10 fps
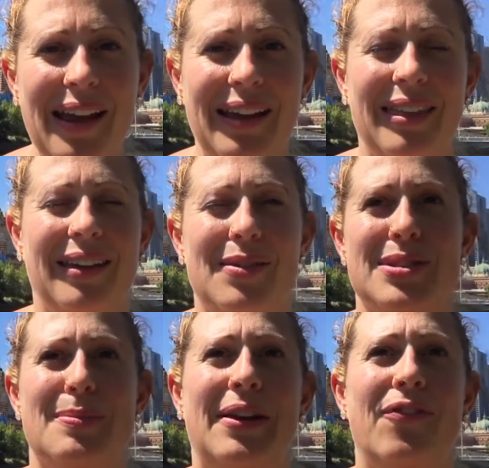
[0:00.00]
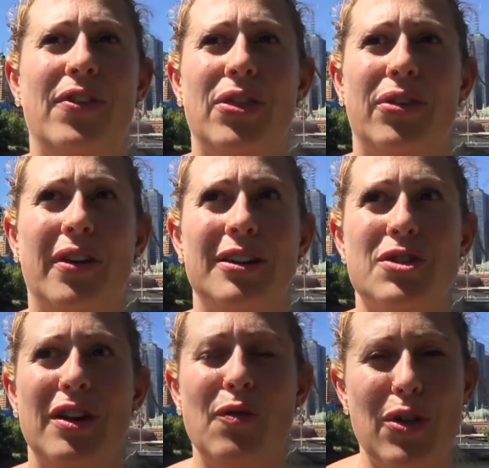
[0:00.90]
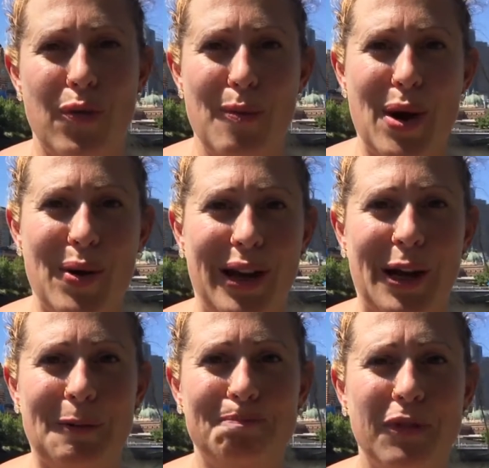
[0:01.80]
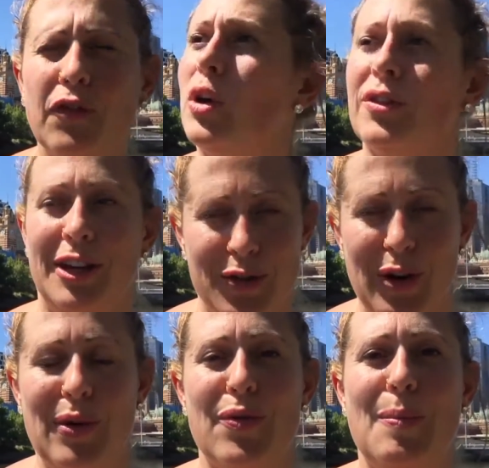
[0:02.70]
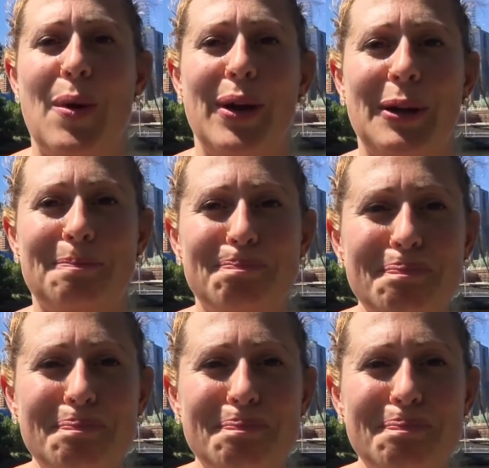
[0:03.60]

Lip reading: I think it was my fourth country with remote year.